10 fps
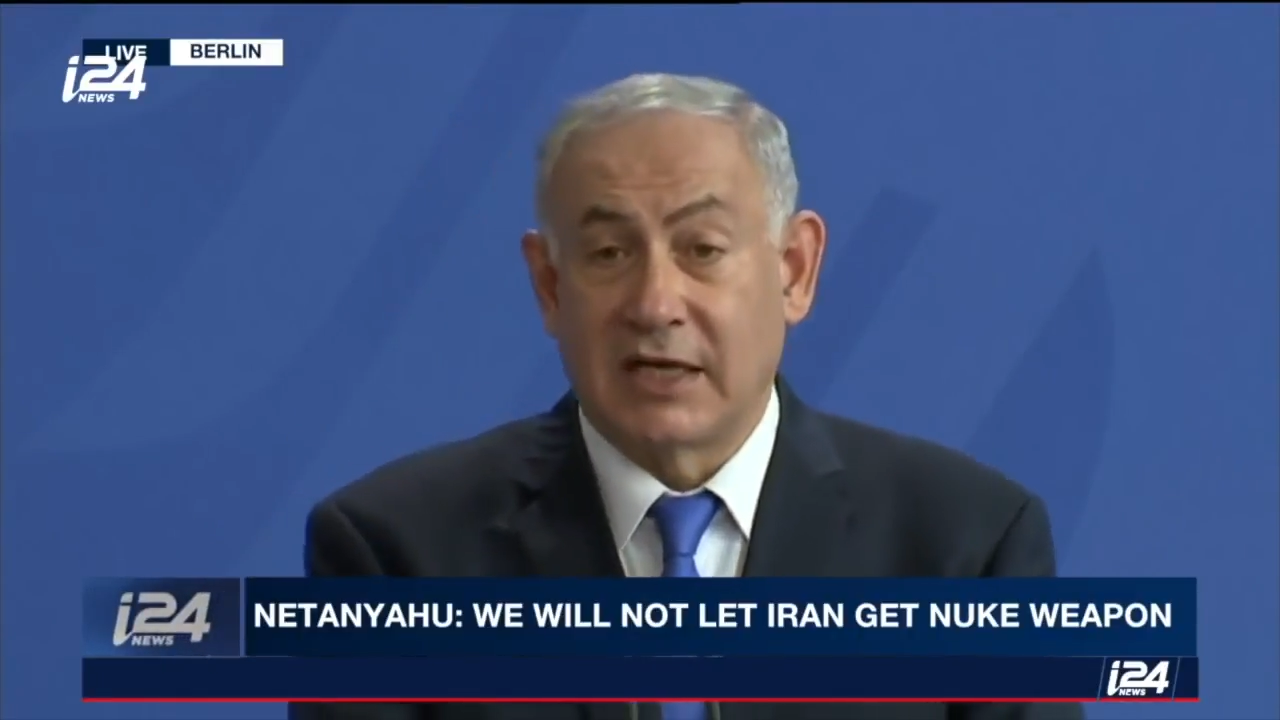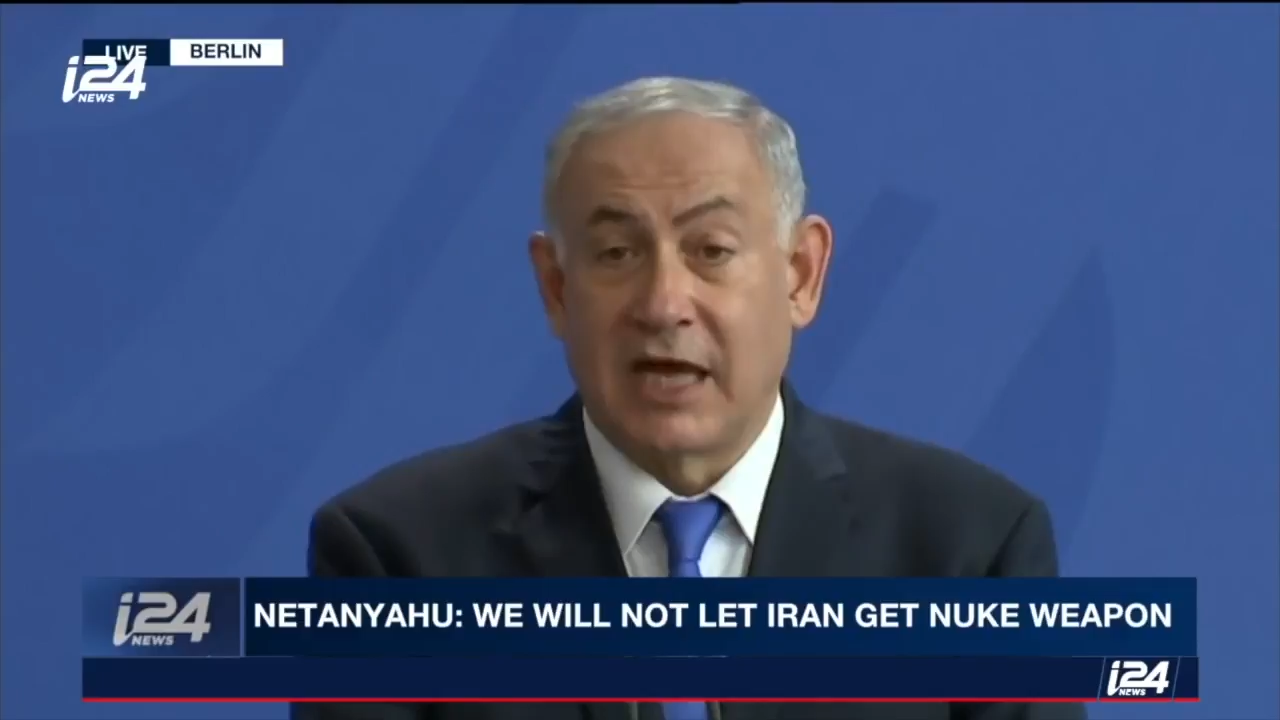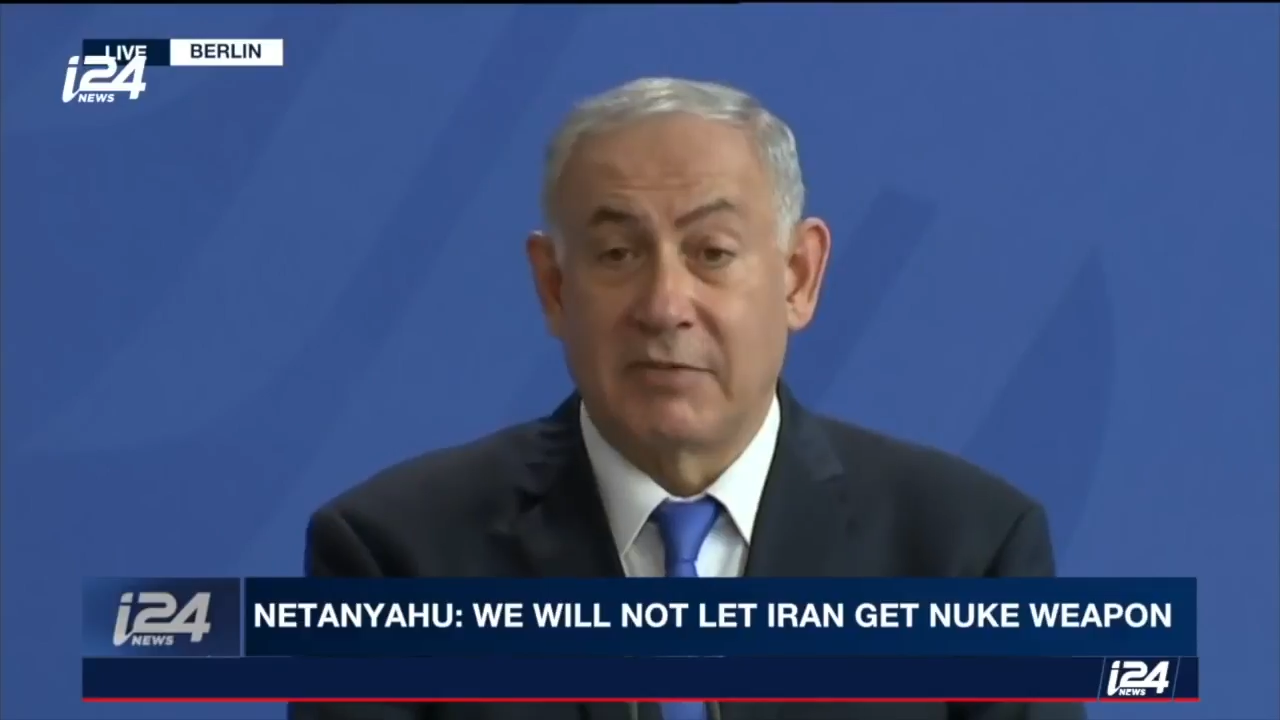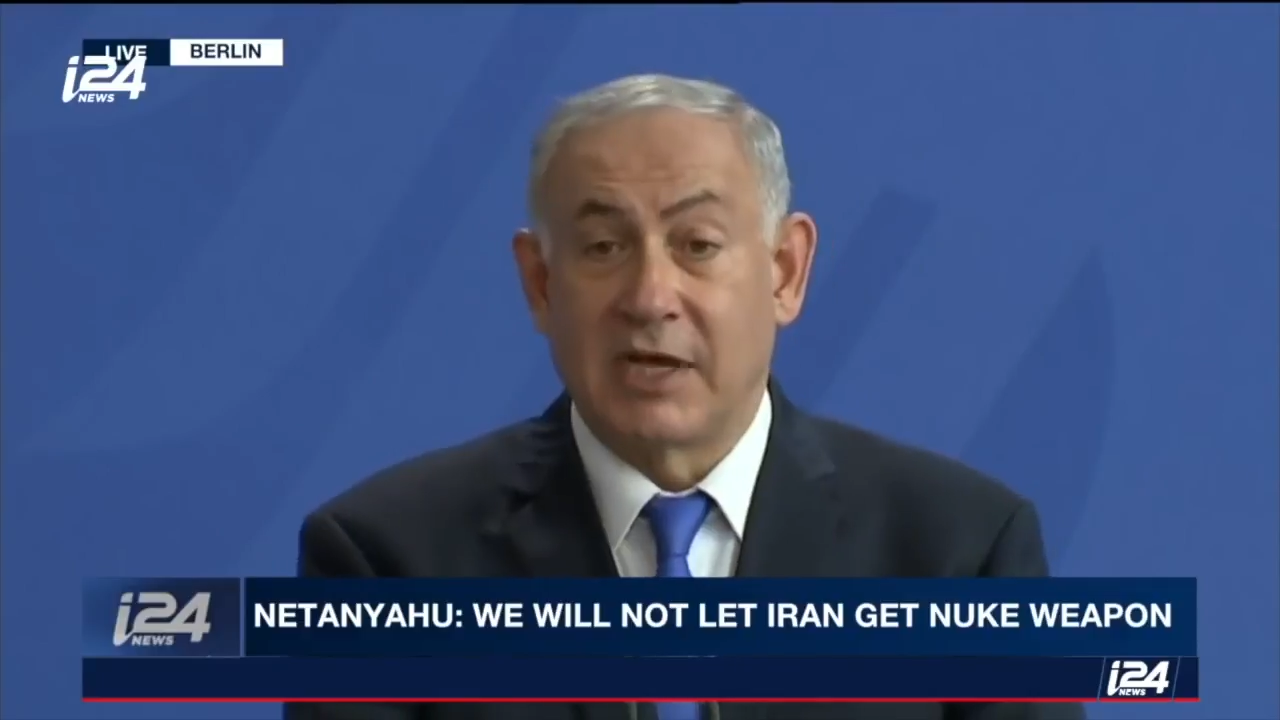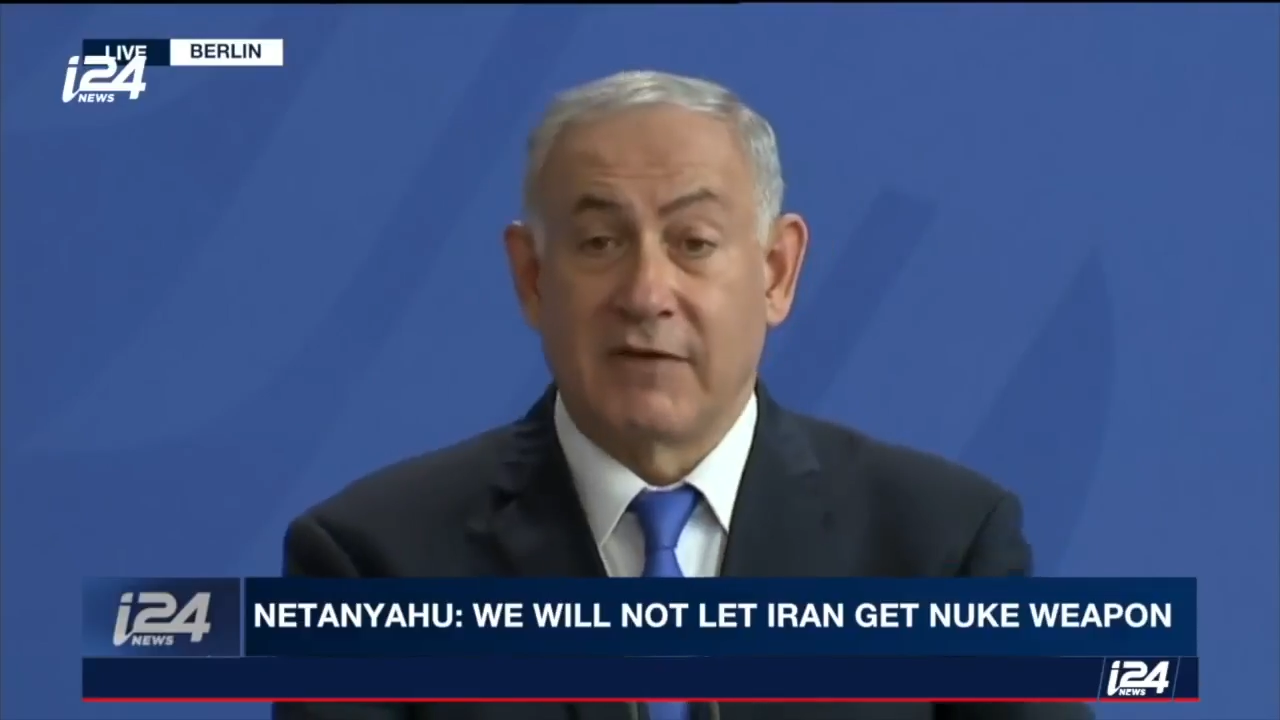
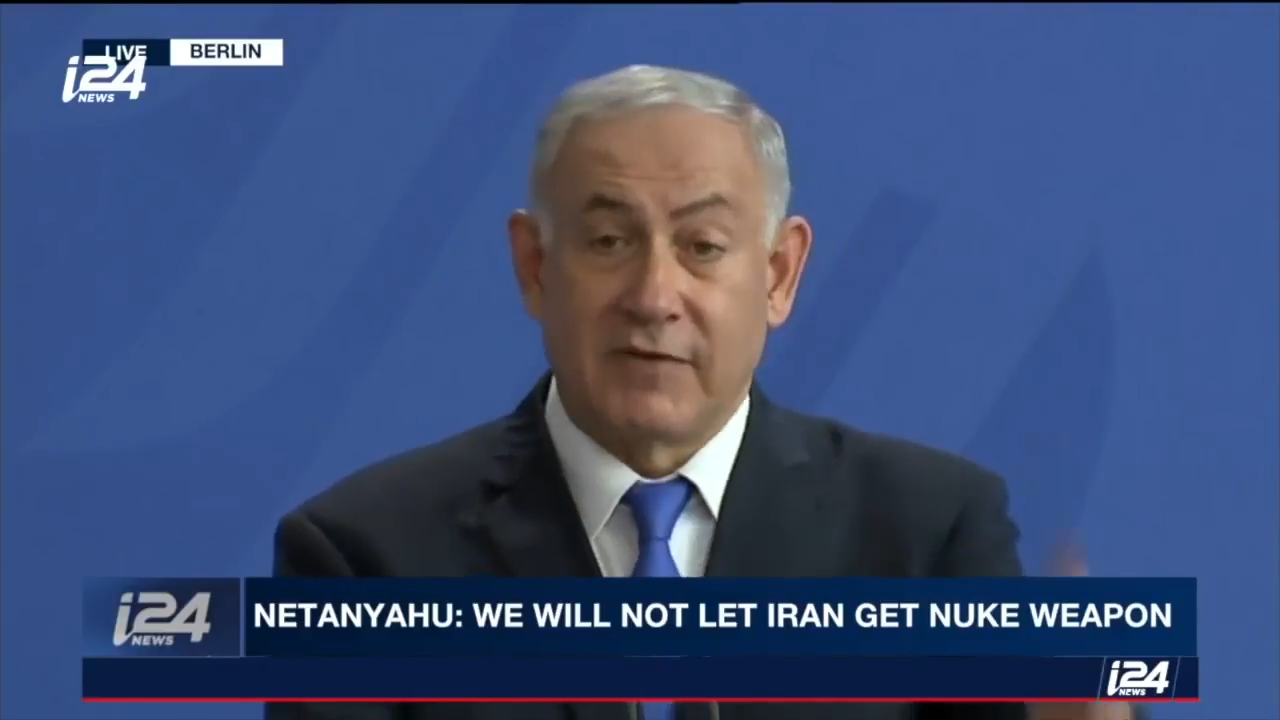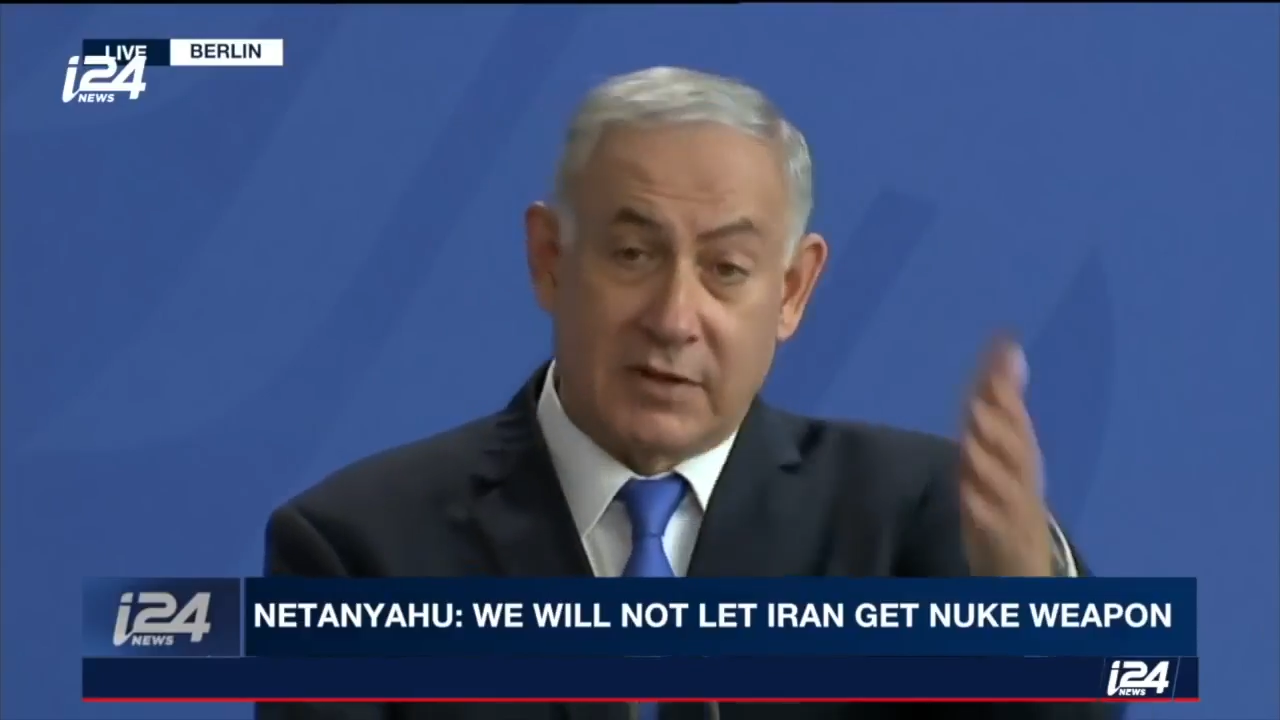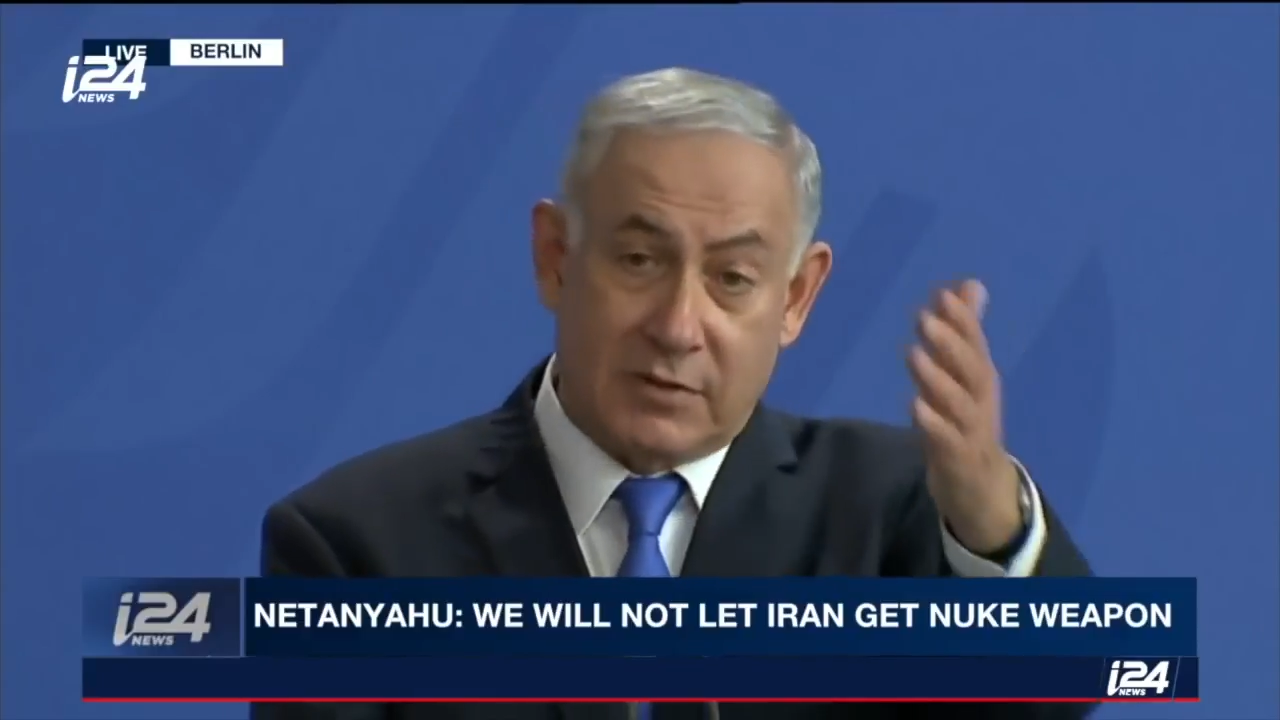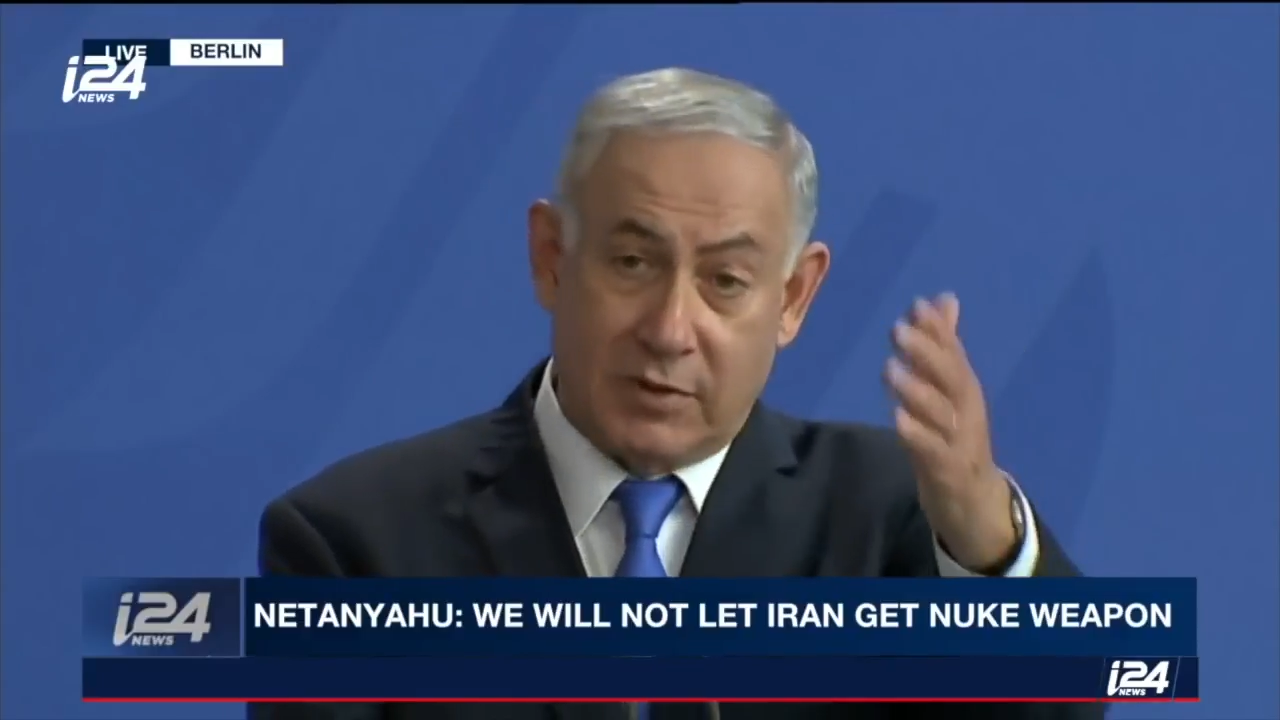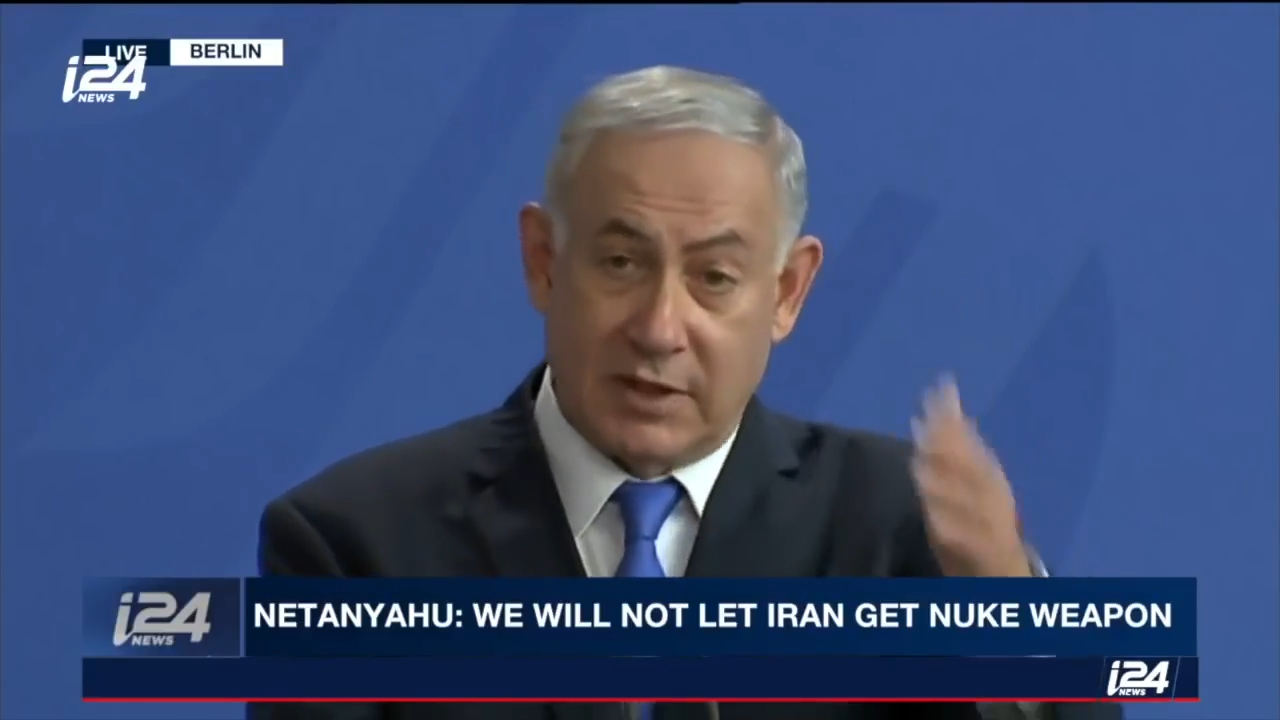Camp David